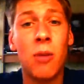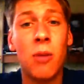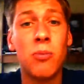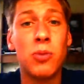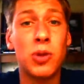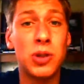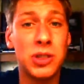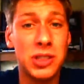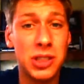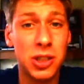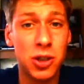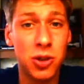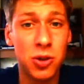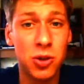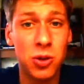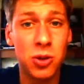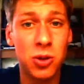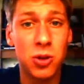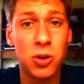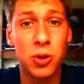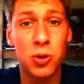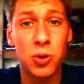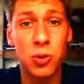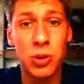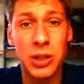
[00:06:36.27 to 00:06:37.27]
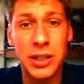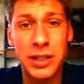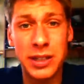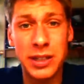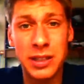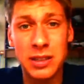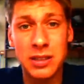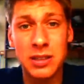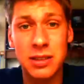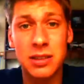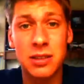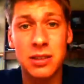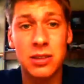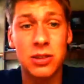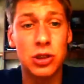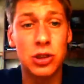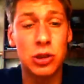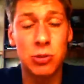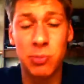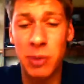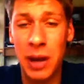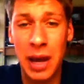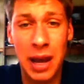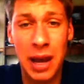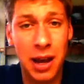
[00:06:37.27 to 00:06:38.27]
Brazil, Greece,
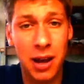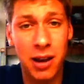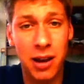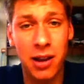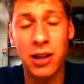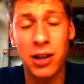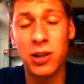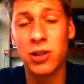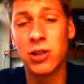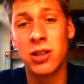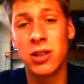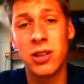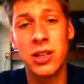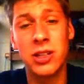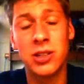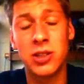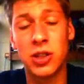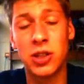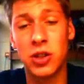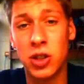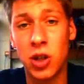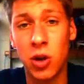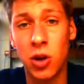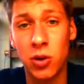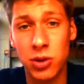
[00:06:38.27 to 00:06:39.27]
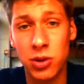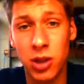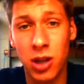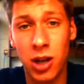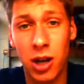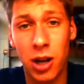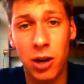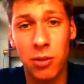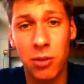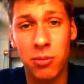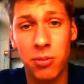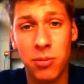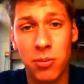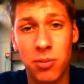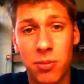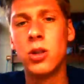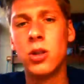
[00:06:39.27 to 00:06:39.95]
Japan. The list just goes on.